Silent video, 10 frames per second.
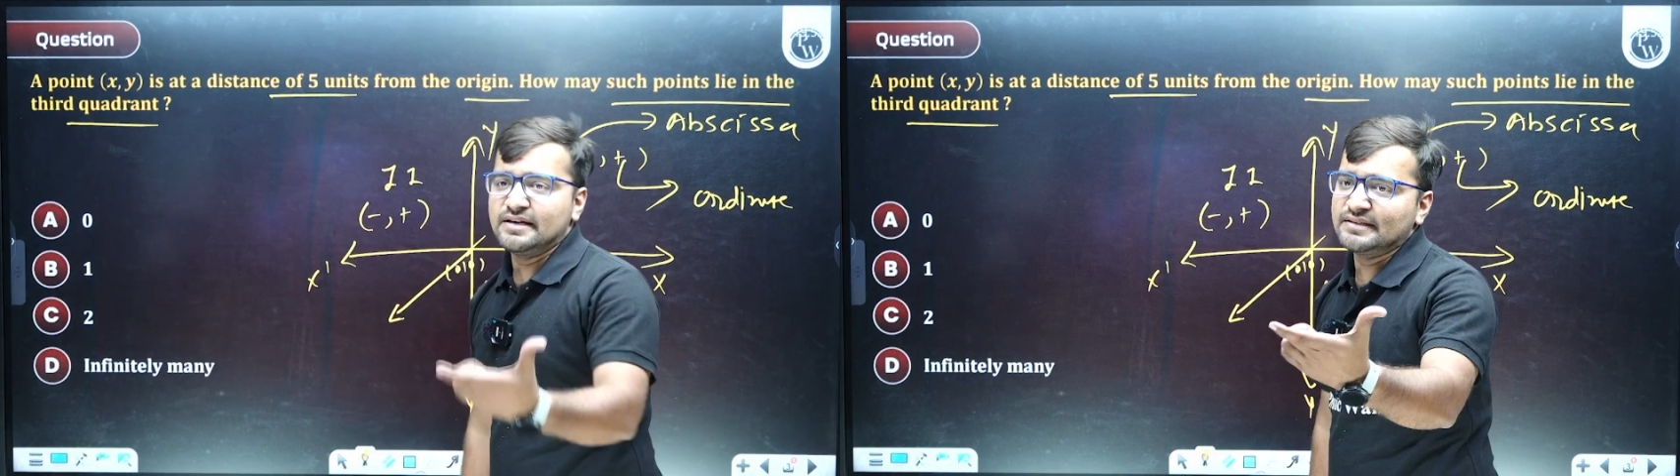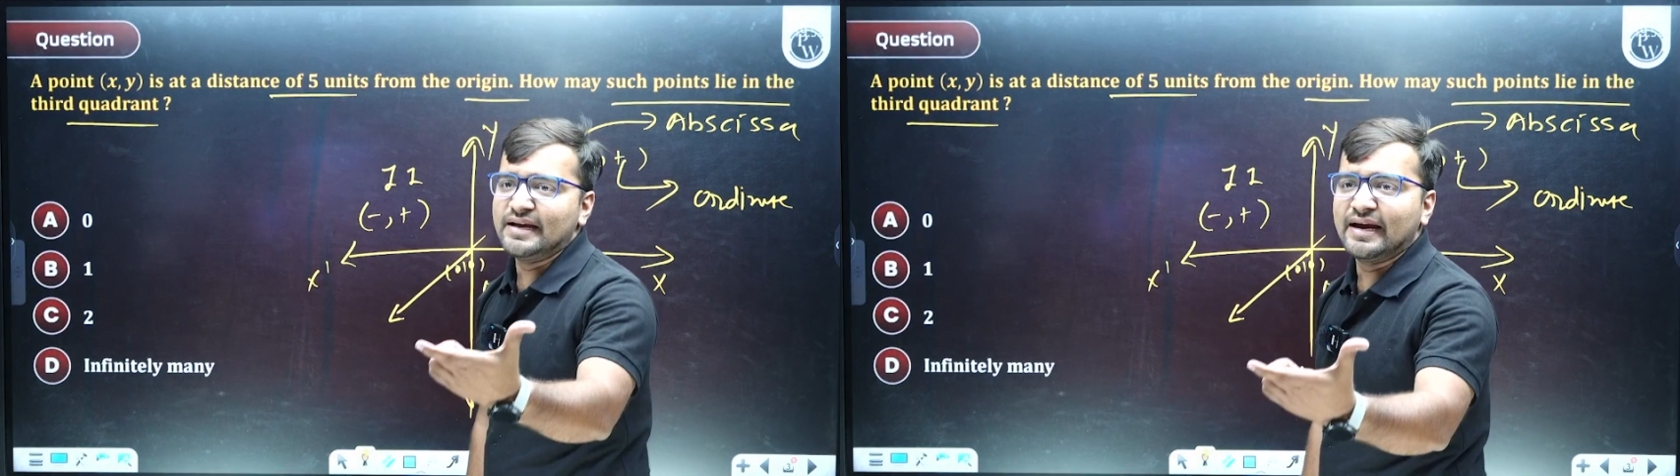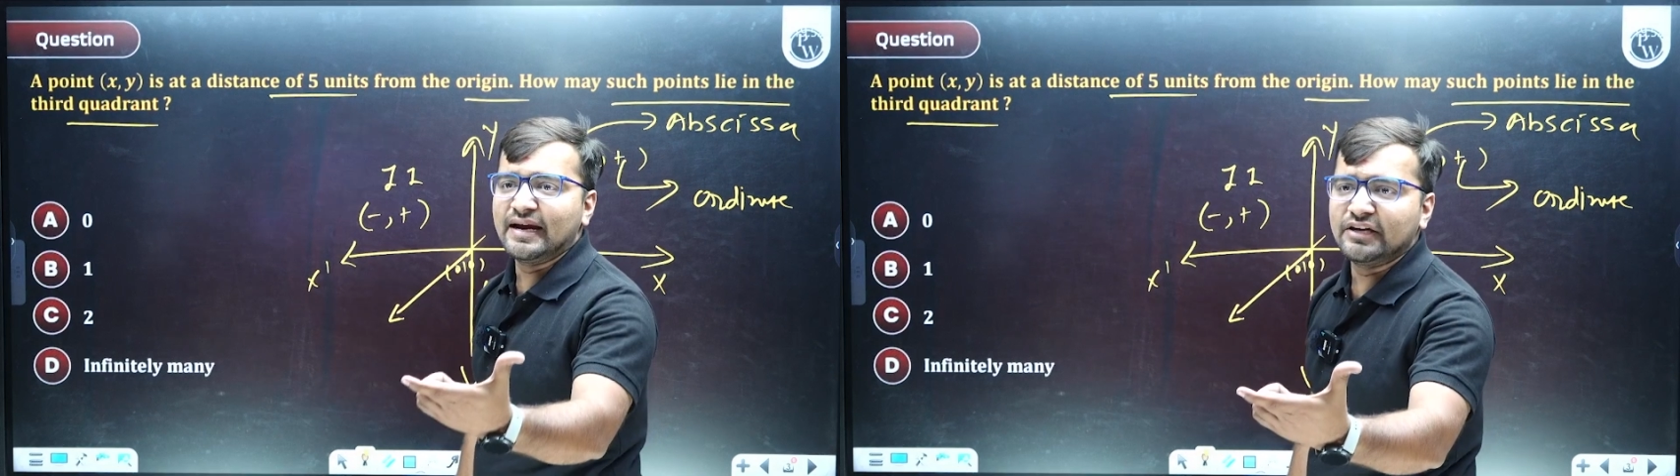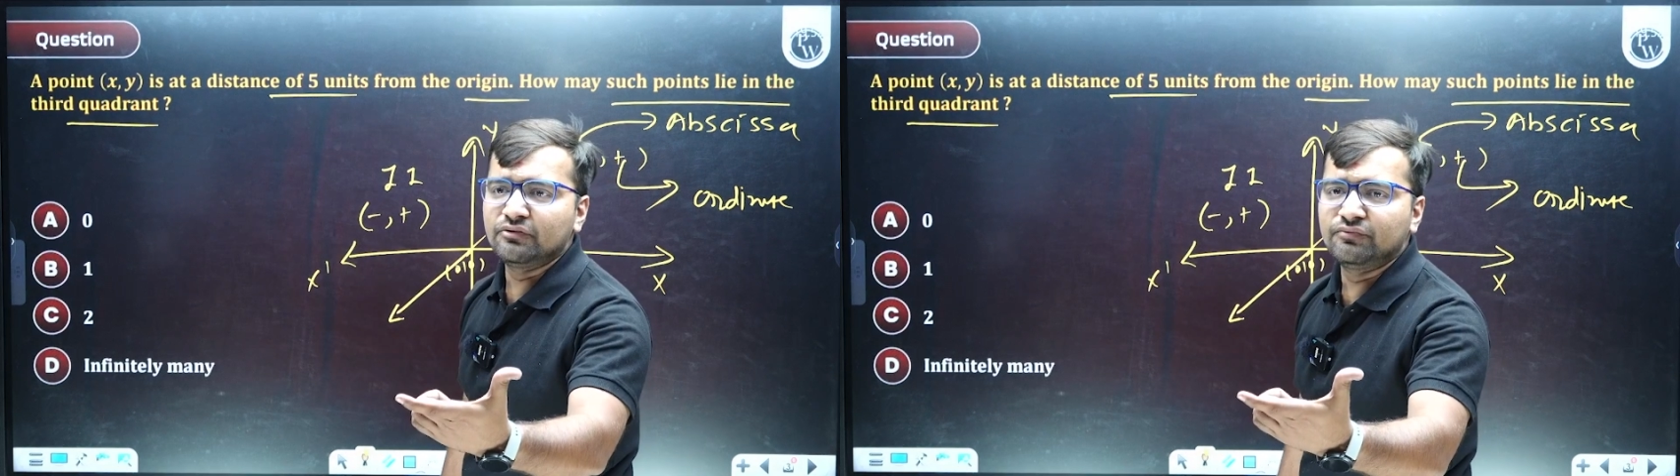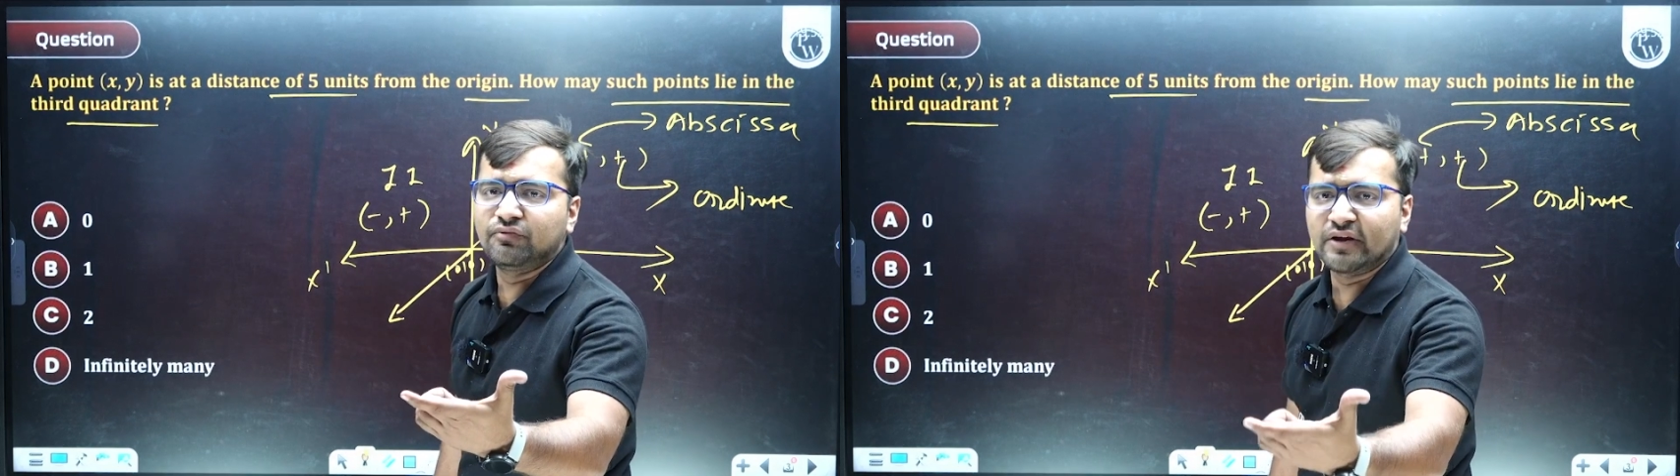negative
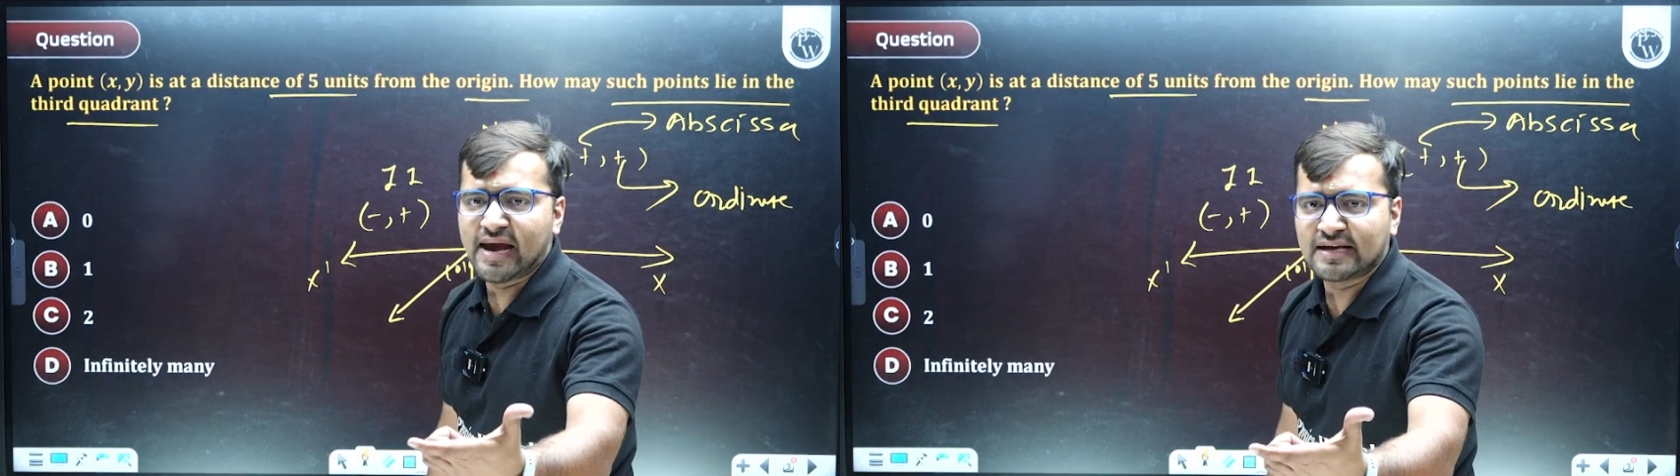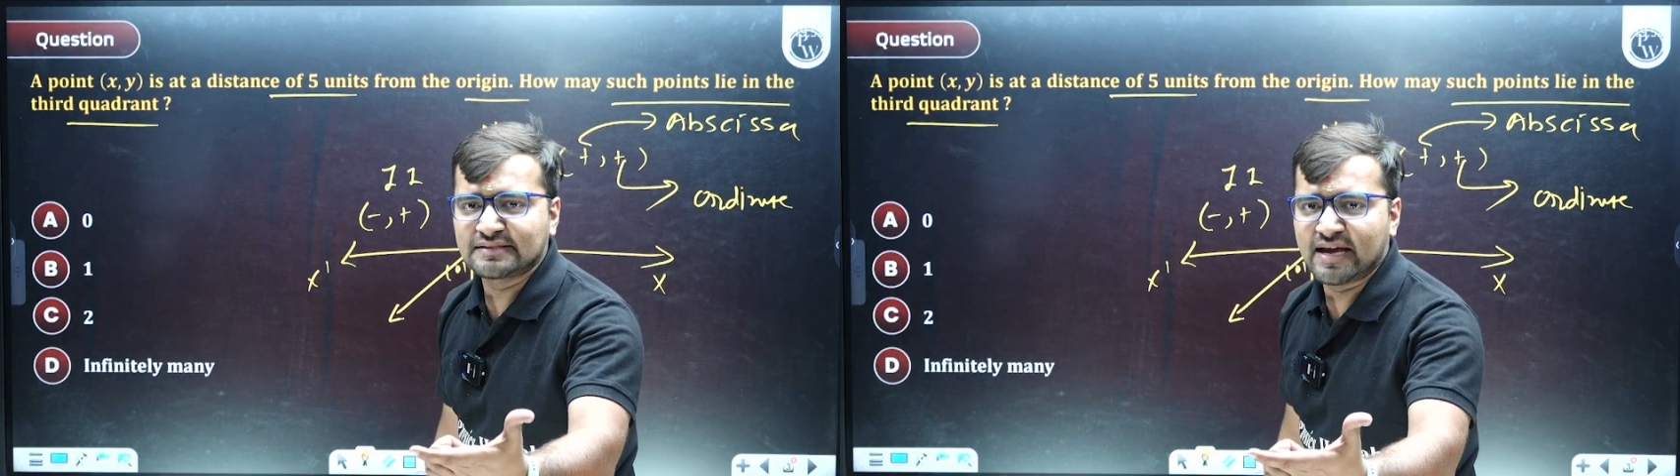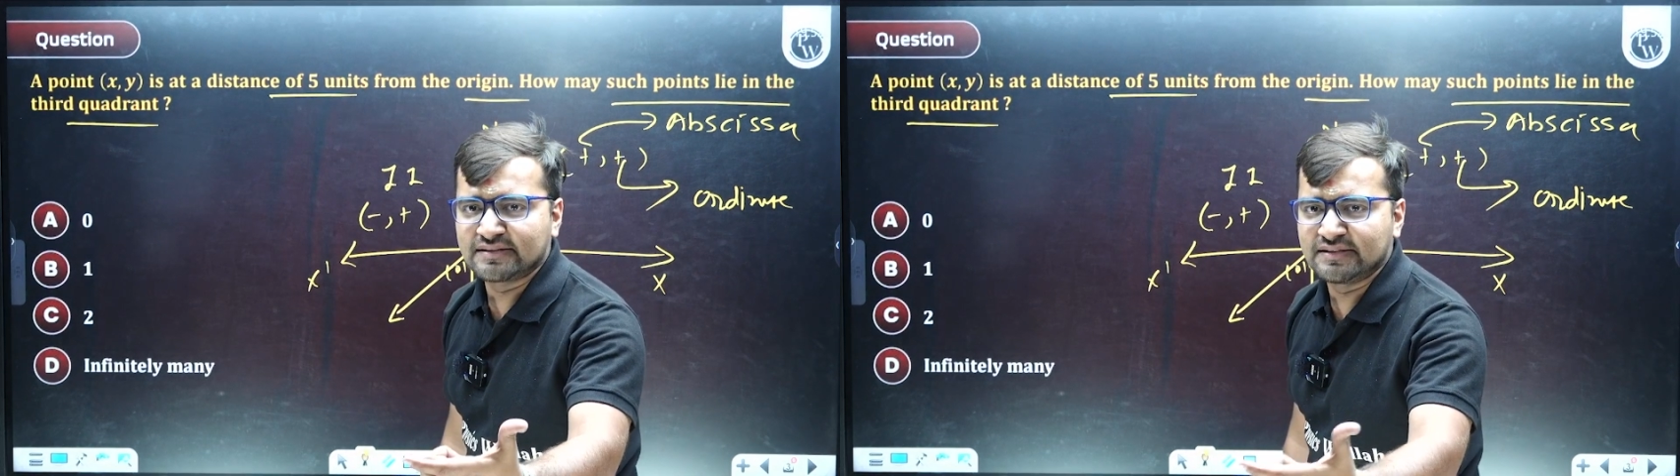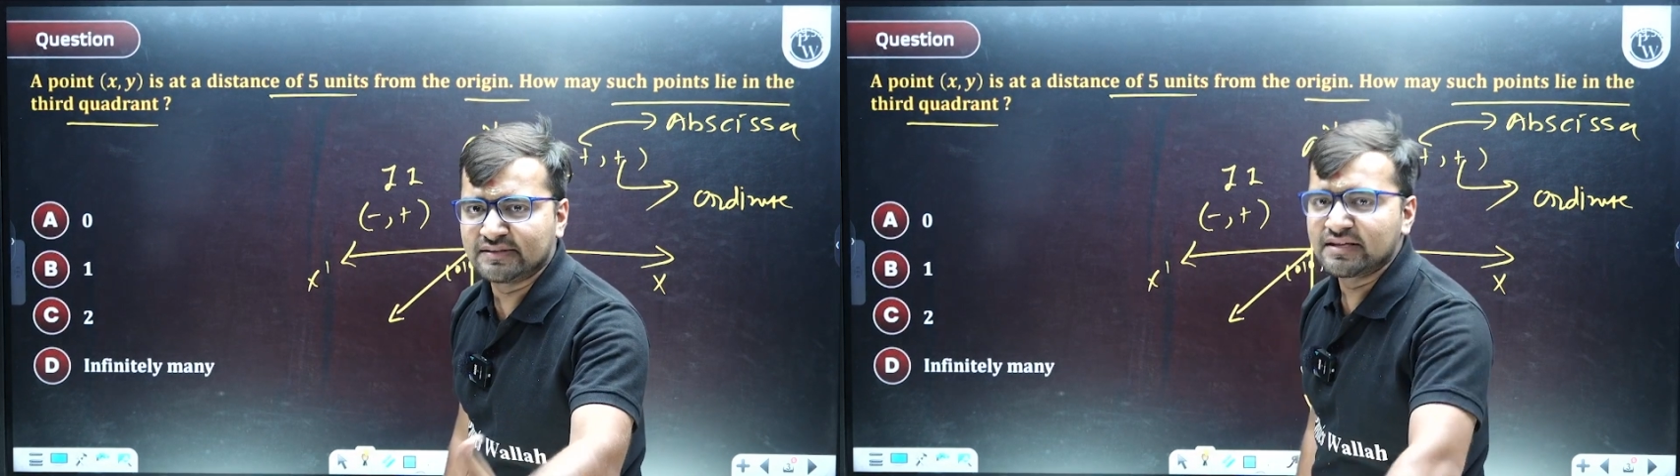for x axis,